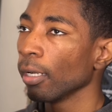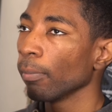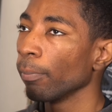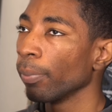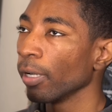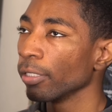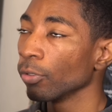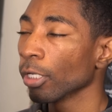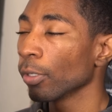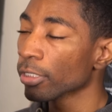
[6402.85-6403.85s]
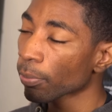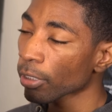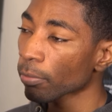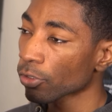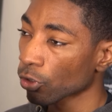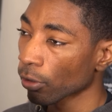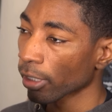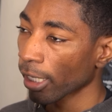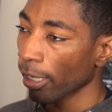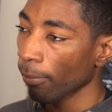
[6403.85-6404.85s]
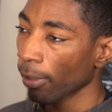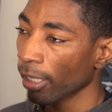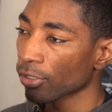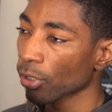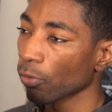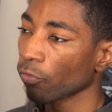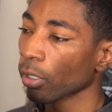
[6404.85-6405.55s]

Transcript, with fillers: But Yu Gi Oh is a pretty mature game, and so mm-hmm.